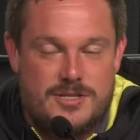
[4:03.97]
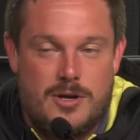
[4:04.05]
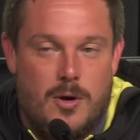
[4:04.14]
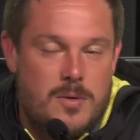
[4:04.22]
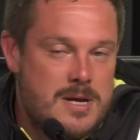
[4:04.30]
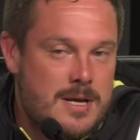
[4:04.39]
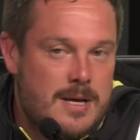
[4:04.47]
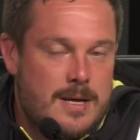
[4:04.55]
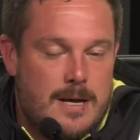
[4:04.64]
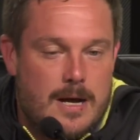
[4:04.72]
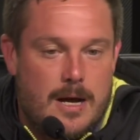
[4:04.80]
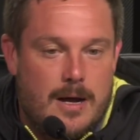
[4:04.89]
So
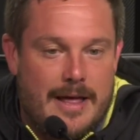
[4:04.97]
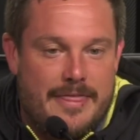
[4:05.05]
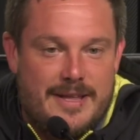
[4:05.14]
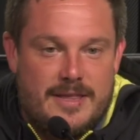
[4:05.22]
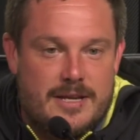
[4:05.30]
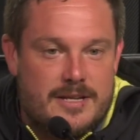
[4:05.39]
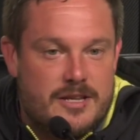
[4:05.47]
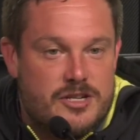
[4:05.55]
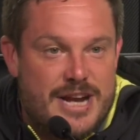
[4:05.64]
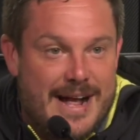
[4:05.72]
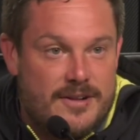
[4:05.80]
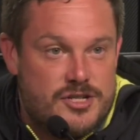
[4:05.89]
I think the
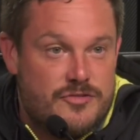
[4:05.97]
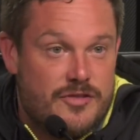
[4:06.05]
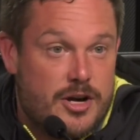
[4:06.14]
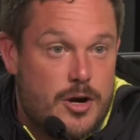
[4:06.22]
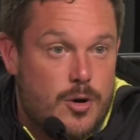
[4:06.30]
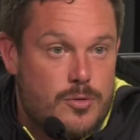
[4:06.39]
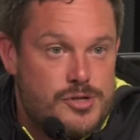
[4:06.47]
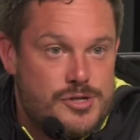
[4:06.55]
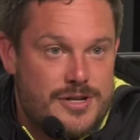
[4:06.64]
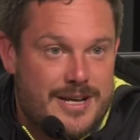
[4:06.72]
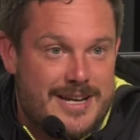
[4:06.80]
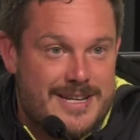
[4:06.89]
challenge of a
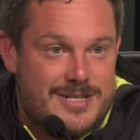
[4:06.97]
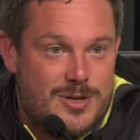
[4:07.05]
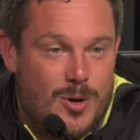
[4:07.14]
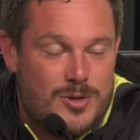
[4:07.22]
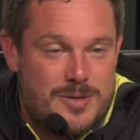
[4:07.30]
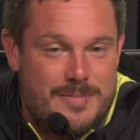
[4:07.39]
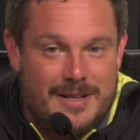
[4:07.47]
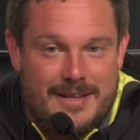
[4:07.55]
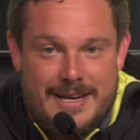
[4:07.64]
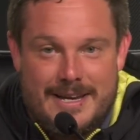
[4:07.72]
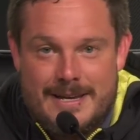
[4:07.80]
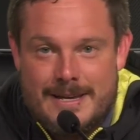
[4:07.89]
coach is
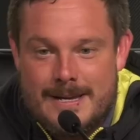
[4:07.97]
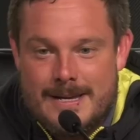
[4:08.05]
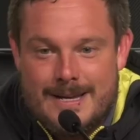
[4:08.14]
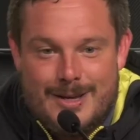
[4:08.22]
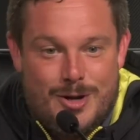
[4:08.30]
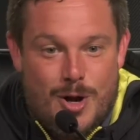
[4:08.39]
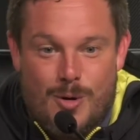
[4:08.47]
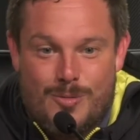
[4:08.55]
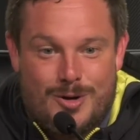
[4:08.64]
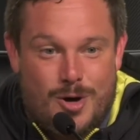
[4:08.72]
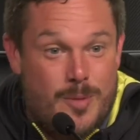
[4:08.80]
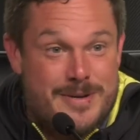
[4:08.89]
ultimately, you
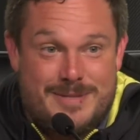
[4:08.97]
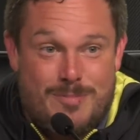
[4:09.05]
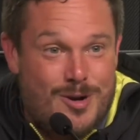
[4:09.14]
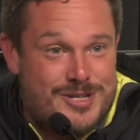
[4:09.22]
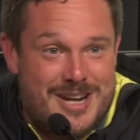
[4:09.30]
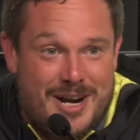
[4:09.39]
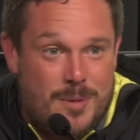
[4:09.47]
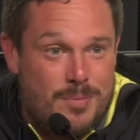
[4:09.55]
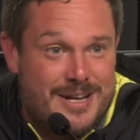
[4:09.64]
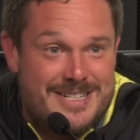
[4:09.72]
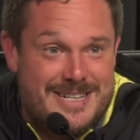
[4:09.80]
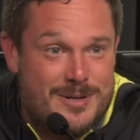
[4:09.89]
know, Kirby Smart's not going to
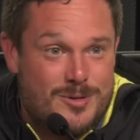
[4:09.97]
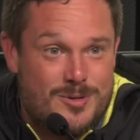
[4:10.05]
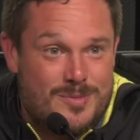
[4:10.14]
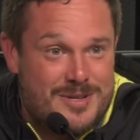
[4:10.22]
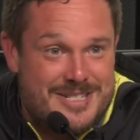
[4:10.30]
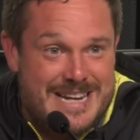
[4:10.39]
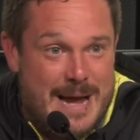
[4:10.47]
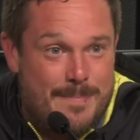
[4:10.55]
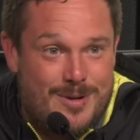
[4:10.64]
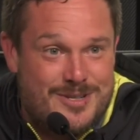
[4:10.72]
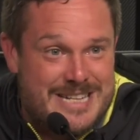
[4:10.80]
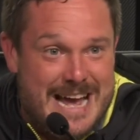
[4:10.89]
play a single snap
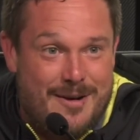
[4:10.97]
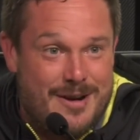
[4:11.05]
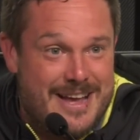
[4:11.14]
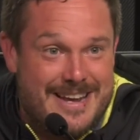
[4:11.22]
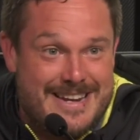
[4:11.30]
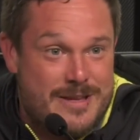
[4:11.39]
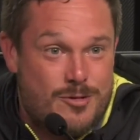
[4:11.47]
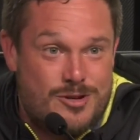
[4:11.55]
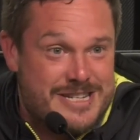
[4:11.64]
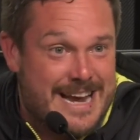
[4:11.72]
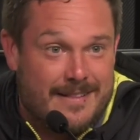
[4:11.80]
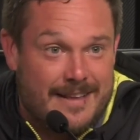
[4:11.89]
on Saturday, and neither
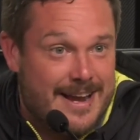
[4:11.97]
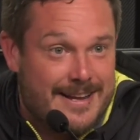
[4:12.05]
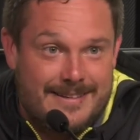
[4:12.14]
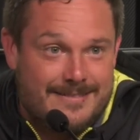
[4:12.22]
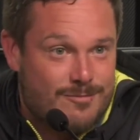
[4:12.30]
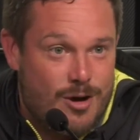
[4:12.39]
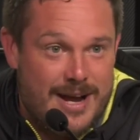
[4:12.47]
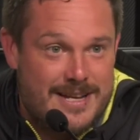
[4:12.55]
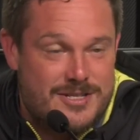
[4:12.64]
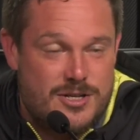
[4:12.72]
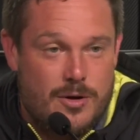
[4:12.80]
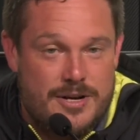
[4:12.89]
is Dan Lanning,
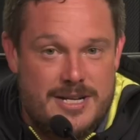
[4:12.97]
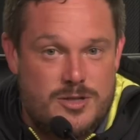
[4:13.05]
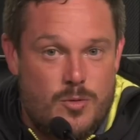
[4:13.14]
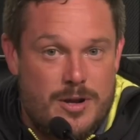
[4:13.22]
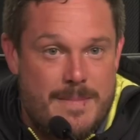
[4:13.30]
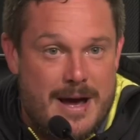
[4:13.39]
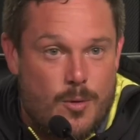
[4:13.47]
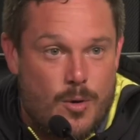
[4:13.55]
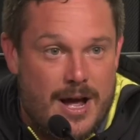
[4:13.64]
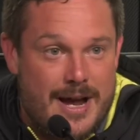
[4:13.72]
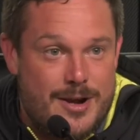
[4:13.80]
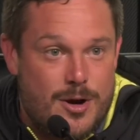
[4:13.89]
right? So it doesn't really matter
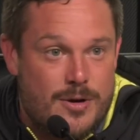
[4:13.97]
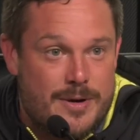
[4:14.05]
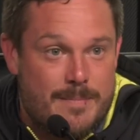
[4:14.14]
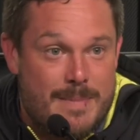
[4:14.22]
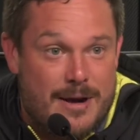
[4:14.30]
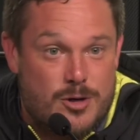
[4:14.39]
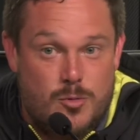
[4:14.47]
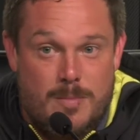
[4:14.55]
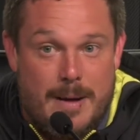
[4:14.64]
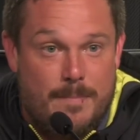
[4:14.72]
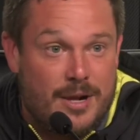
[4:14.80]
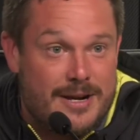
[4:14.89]
what I know. It matters what
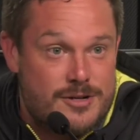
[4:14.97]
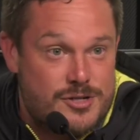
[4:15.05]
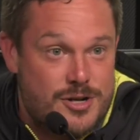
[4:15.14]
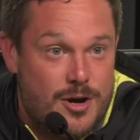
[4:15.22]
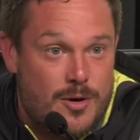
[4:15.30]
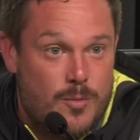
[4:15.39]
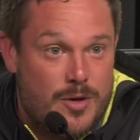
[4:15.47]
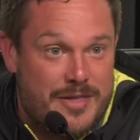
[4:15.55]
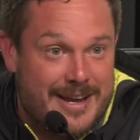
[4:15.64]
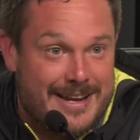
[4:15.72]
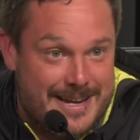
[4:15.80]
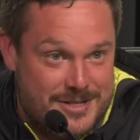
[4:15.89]
my players know and what
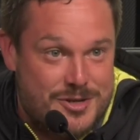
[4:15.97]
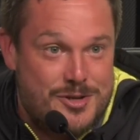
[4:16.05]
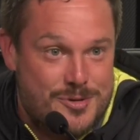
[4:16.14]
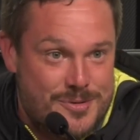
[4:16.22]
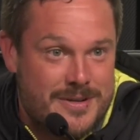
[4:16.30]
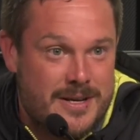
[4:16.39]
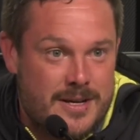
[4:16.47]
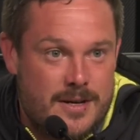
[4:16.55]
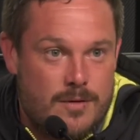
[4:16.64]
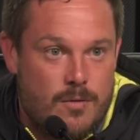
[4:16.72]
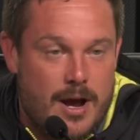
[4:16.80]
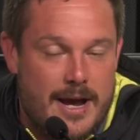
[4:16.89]
they can execute,
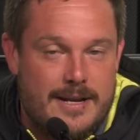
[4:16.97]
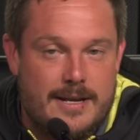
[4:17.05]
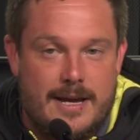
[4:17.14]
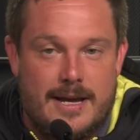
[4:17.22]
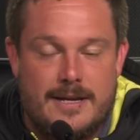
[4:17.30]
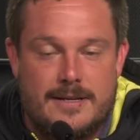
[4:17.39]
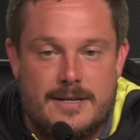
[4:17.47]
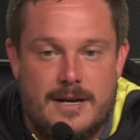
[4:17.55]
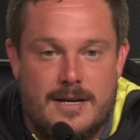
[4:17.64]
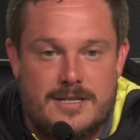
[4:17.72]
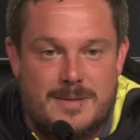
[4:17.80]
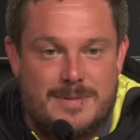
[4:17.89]
right? And
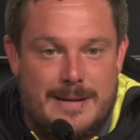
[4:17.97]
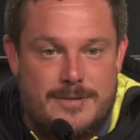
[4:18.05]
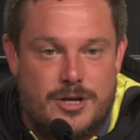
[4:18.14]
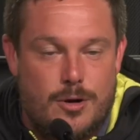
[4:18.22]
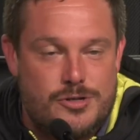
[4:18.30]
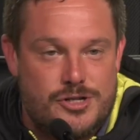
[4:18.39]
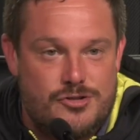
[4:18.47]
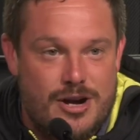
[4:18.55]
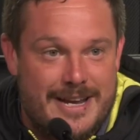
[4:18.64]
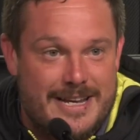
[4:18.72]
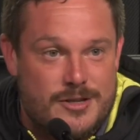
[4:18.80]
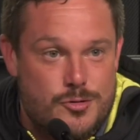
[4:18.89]
sometimes coaches
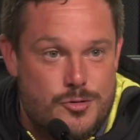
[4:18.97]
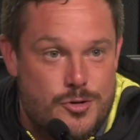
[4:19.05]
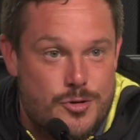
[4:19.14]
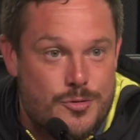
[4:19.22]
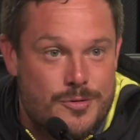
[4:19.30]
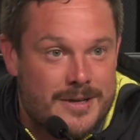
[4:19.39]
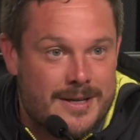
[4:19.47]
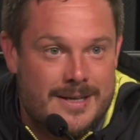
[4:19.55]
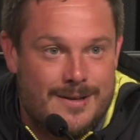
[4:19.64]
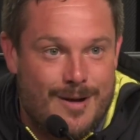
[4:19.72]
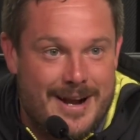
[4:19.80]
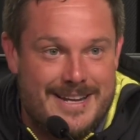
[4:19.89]
try to get too cute,
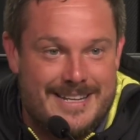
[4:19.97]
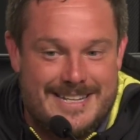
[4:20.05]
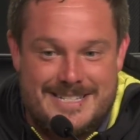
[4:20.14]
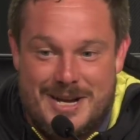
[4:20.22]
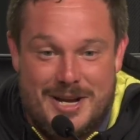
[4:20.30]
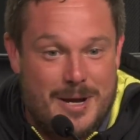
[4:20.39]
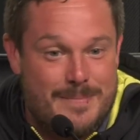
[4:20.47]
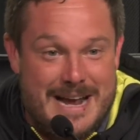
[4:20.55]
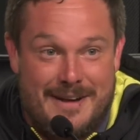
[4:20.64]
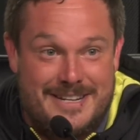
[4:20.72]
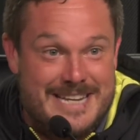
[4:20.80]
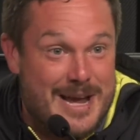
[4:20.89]
right? It's going to come
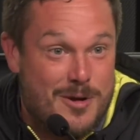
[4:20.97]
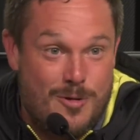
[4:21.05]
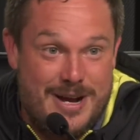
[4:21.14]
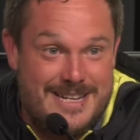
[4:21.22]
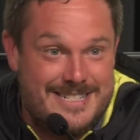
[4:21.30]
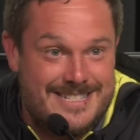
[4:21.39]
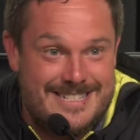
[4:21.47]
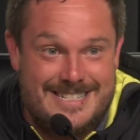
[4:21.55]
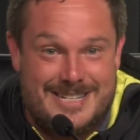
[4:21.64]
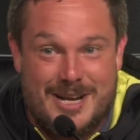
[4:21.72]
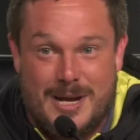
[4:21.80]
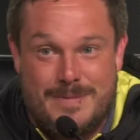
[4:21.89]
down to takeaways.
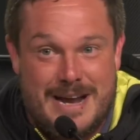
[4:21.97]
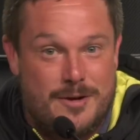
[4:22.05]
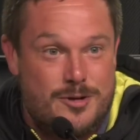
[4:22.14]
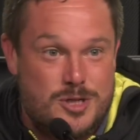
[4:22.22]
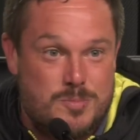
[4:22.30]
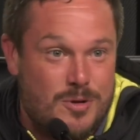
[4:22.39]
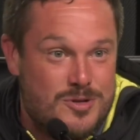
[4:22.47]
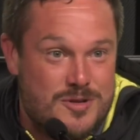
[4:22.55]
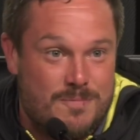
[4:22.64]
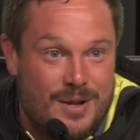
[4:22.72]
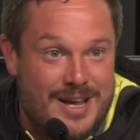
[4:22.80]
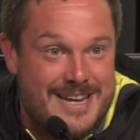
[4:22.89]
It's going to come down to
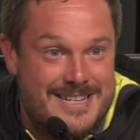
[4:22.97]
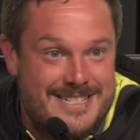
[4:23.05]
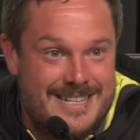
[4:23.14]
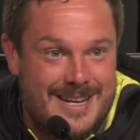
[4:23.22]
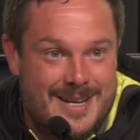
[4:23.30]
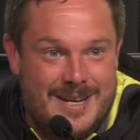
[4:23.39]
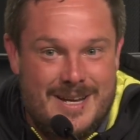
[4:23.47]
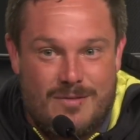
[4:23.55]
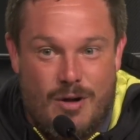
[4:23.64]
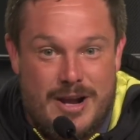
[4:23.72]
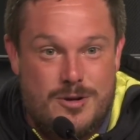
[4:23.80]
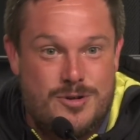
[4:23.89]
explosive plays,
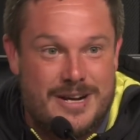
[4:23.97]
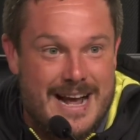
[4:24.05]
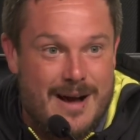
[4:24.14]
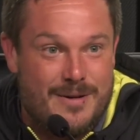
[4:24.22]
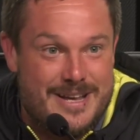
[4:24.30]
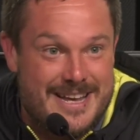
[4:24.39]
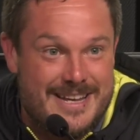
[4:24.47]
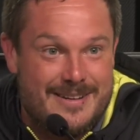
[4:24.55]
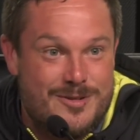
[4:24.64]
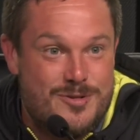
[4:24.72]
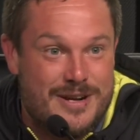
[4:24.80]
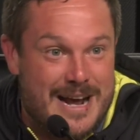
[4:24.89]
right? Who can out-hit?
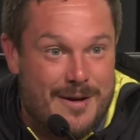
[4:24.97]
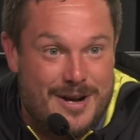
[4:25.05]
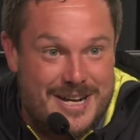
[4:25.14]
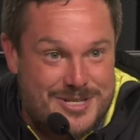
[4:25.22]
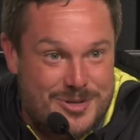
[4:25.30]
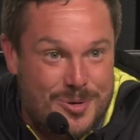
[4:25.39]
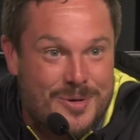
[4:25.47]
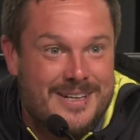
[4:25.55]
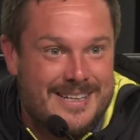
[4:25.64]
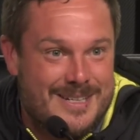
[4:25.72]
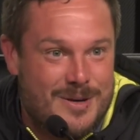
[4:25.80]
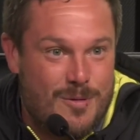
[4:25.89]
Who can out-hustle?
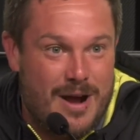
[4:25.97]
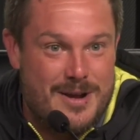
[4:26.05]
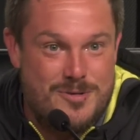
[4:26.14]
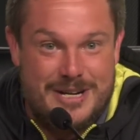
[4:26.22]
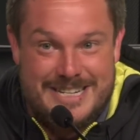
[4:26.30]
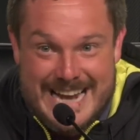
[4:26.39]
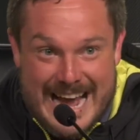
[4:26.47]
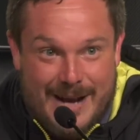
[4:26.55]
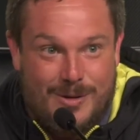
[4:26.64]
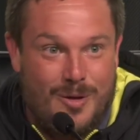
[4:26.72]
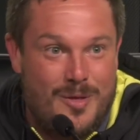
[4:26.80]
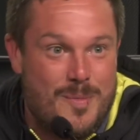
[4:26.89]
Right? Who can
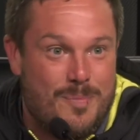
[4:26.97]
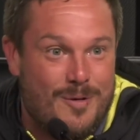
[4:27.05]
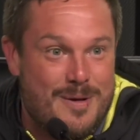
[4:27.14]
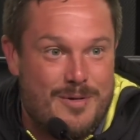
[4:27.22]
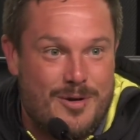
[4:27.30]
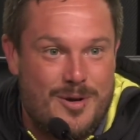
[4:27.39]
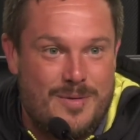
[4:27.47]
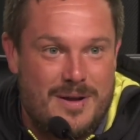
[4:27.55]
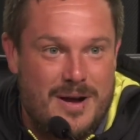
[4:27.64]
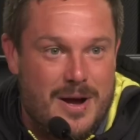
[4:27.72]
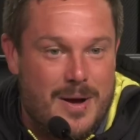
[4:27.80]
tackle on the perimeter?